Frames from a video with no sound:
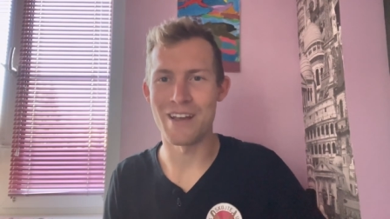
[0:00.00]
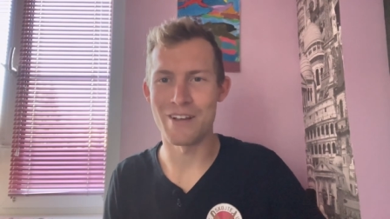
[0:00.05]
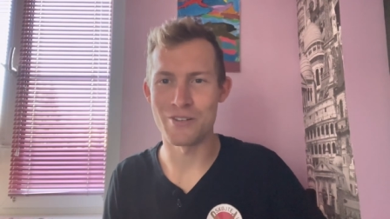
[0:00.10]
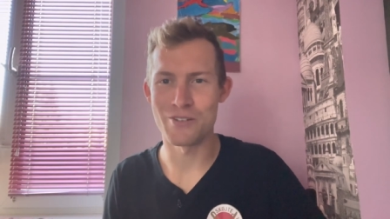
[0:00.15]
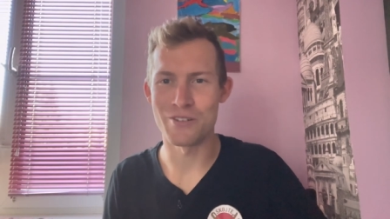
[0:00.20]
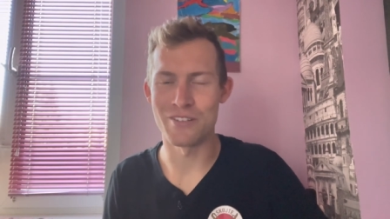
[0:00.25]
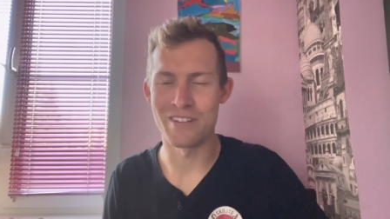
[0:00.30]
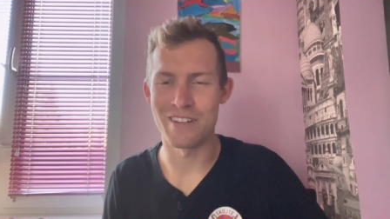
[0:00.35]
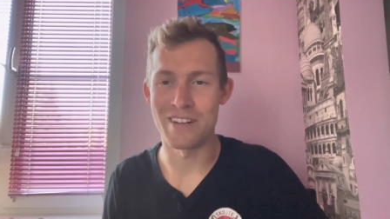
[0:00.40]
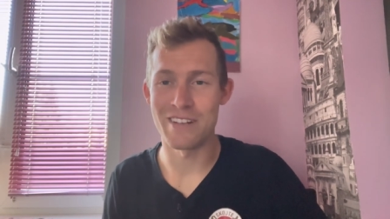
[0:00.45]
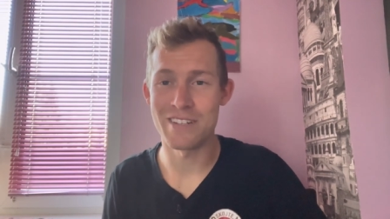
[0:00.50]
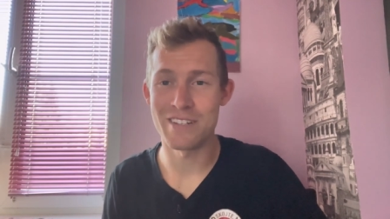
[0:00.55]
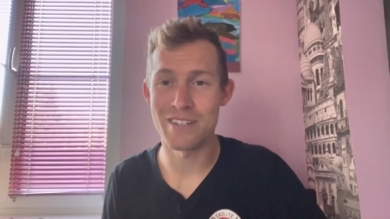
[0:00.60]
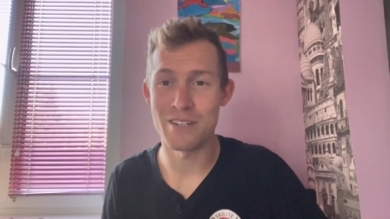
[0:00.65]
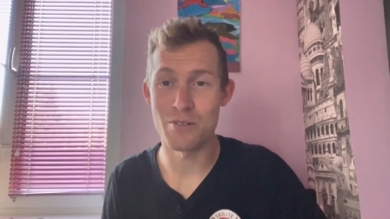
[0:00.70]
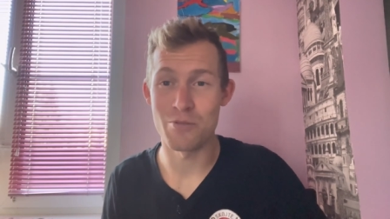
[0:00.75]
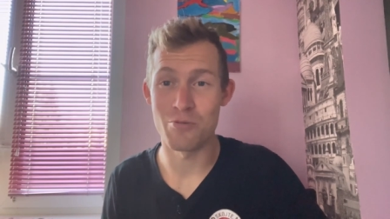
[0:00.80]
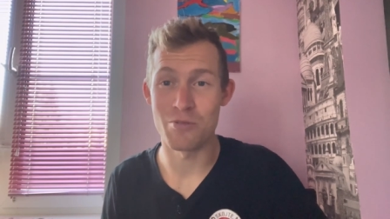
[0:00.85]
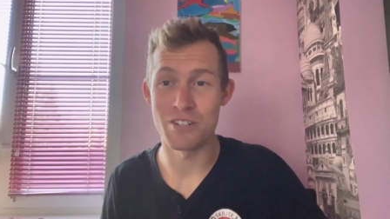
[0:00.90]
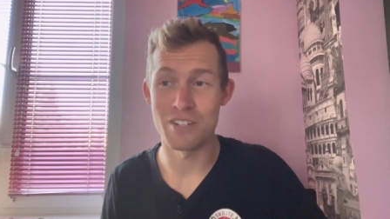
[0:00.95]
actual
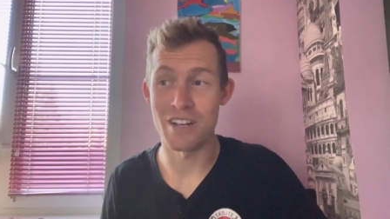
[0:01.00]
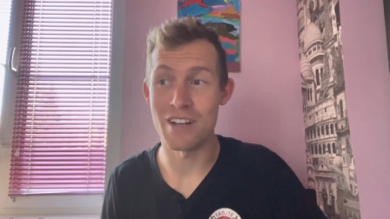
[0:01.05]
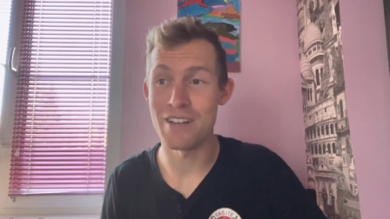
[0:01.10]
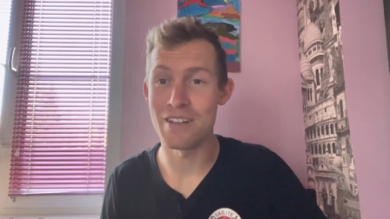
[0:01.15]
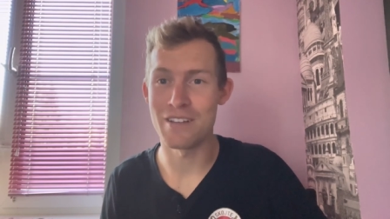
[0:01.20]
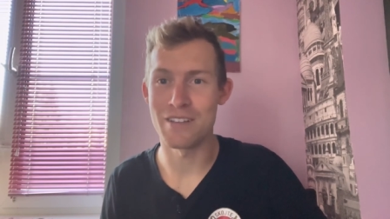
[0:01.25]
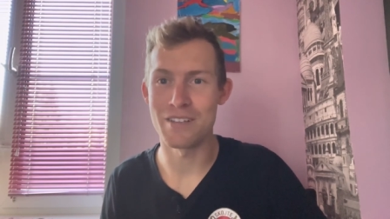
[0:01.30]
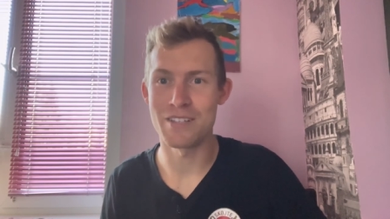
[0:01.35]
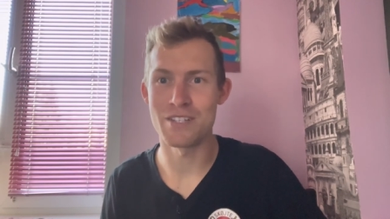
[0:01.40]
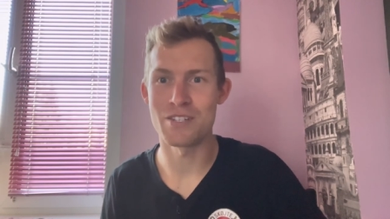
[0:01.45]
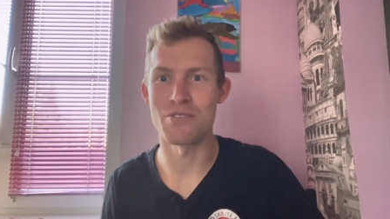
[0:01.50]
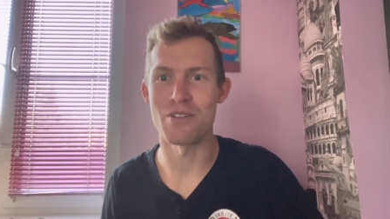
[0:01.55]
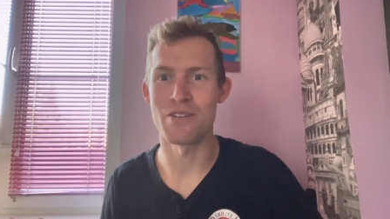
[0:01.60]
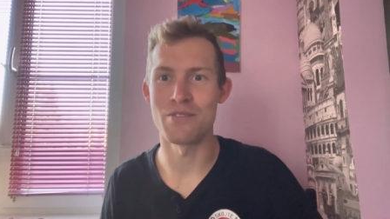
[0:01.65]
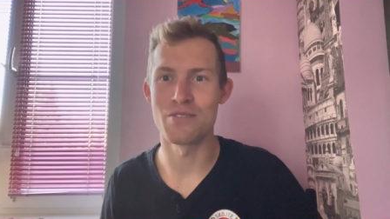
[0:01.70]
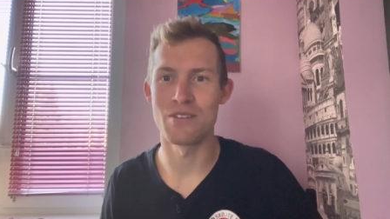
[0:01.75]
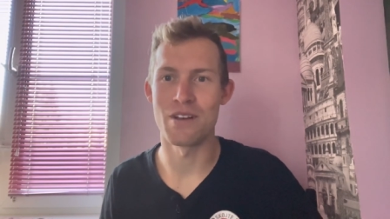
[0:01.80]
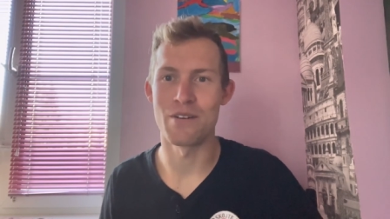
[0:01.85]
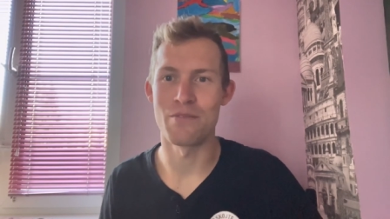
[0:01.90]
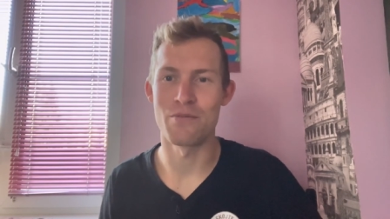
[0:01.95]
connection which i
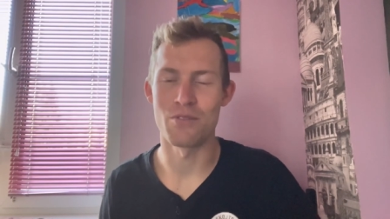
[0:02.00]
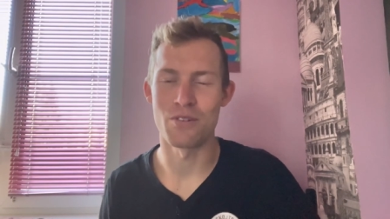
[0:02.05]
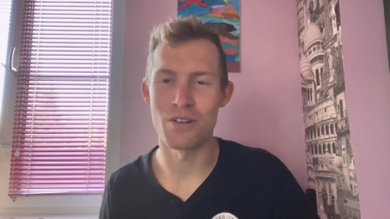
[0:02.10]
strive to have